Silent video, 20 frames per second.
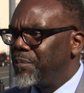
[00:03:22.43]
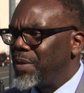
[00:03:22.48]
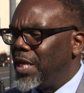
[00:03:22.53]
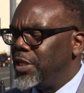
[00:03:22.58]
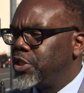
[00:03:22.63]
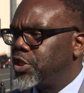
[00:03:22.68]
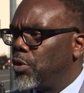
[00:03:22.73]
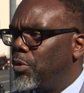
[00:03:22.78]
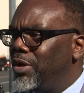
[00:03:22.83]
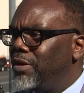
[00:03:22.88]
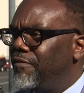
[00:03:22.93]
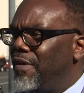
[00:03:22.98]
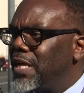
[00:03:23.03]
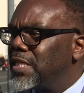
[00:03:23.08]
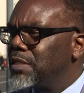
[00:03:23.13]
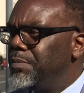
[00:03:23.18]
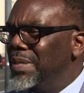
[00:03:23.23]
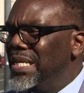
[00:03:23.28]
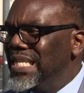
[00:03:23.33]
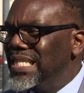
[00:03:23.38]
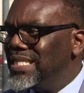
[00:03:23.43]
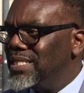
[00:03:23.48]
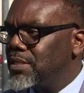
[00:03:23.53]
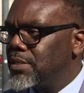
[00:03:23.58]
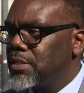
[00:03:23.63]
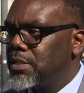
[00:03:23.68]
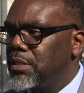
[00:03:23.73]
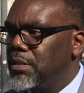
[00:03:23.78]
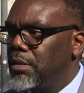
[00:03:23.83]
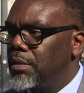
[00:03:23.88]
And so
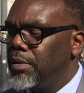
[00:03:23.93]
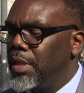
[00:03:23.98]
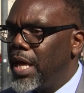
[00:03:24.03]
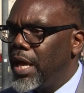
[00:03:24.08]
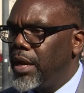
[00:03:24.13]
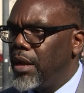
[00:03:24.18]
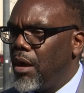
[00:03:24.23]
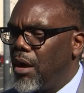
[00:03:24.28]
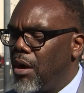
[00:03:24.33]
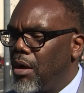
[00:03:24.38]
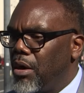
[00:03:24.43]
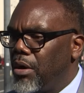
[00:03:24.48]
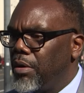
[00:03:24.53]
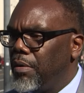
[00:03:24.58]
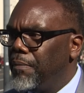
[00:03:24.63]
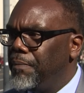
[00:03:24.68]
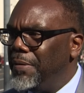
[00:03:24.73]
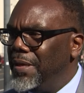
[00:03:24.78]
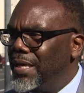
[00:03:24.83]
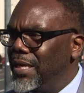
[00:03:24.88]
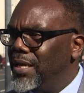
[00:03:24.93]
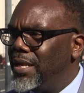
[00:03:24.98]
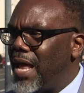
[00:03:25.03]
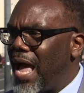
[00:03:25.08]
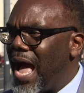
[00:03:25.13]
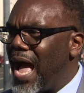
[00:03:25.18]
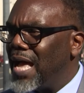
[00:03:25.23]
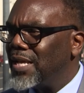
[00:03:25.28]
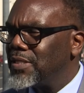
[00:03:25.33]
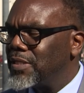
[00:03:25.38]
investments that are being
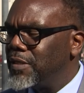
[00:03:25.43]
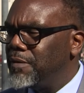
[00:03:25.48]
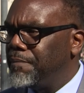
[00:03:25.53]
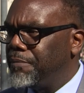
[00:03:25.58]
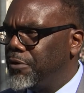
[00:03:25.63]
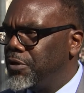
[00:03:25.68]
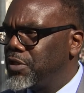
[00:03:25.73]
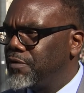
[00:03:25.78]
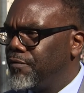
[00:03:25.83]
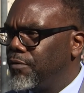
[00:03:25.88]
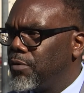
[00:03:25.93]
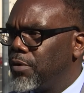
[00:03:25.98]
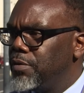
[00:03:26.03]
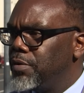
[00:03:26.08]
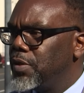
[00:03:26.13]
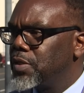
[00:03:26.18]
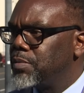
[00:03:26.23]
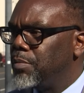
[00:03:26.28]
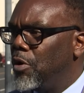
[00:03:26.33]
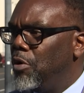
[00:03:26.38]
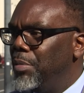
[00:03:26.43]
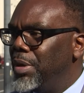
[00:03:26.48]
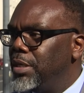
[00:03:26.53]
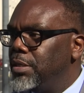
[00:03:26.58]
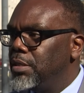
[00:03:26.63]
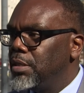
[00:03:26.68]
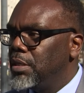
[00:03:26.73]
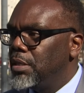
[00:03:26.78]
asked and pushed for in this moment